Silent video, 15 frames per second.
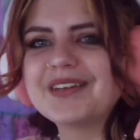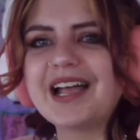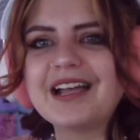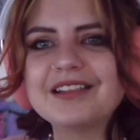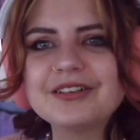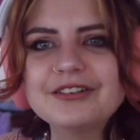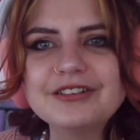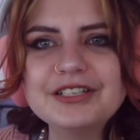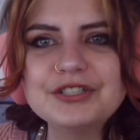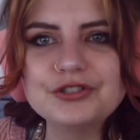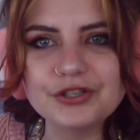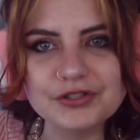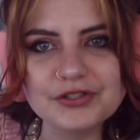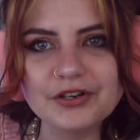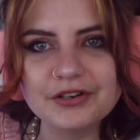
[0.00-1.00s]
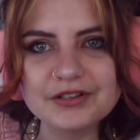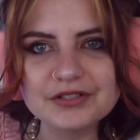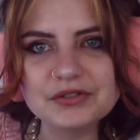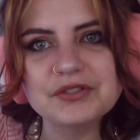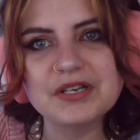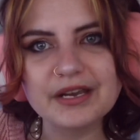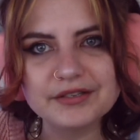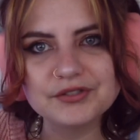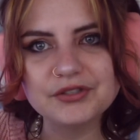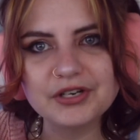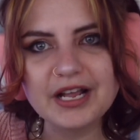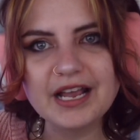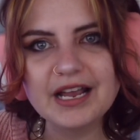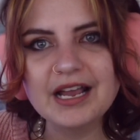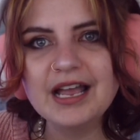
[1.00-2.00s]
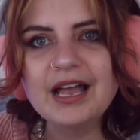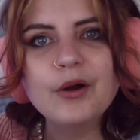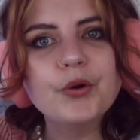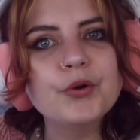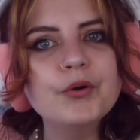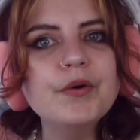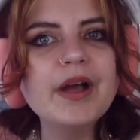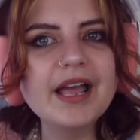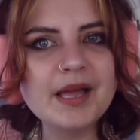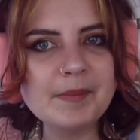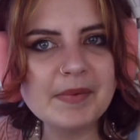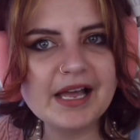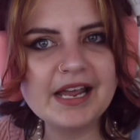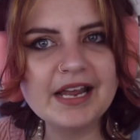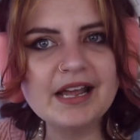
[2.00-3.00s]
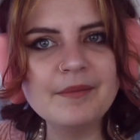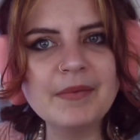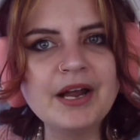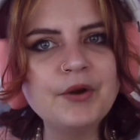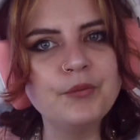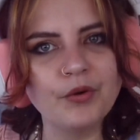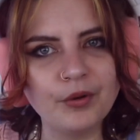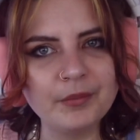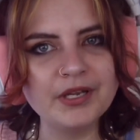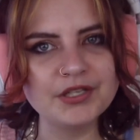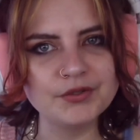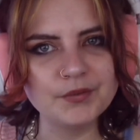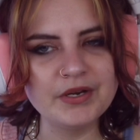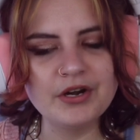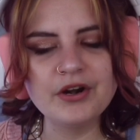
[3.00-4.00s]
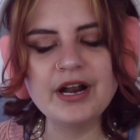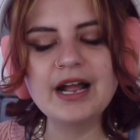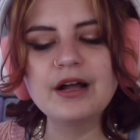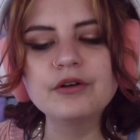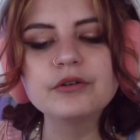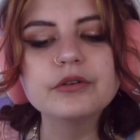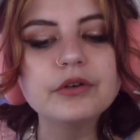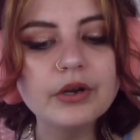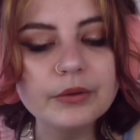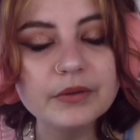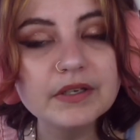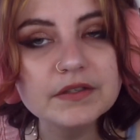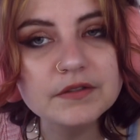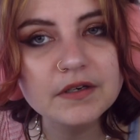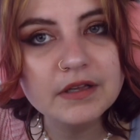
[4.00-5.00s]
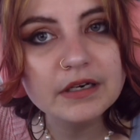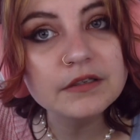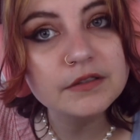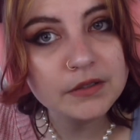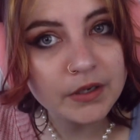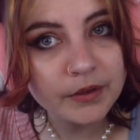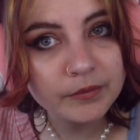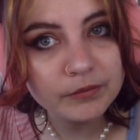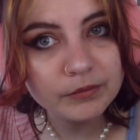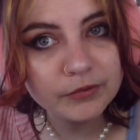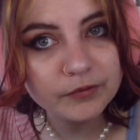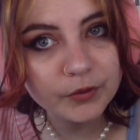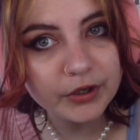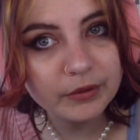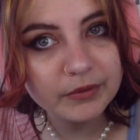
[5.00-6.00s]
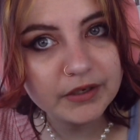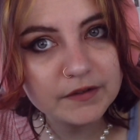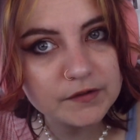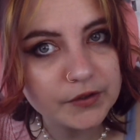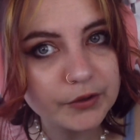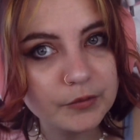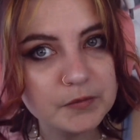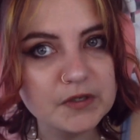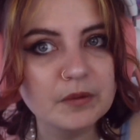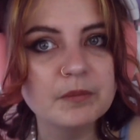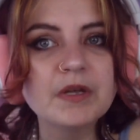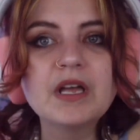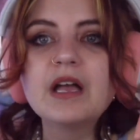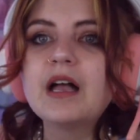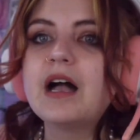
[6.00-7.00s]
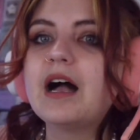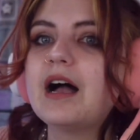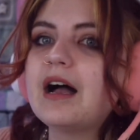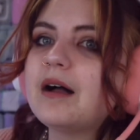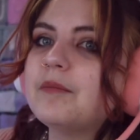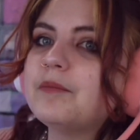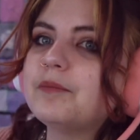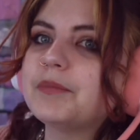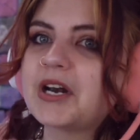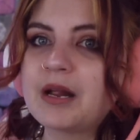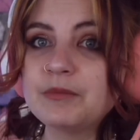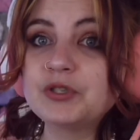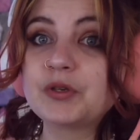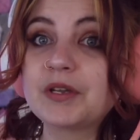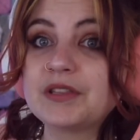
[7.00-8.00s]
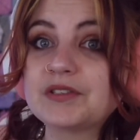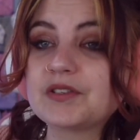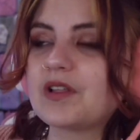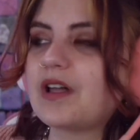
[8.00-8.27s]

I literally just started this yesterday. Who am I? Am I a romance reader now? No, the answer to that is no, before anyone gets their hopes up. But I'm enjoying this a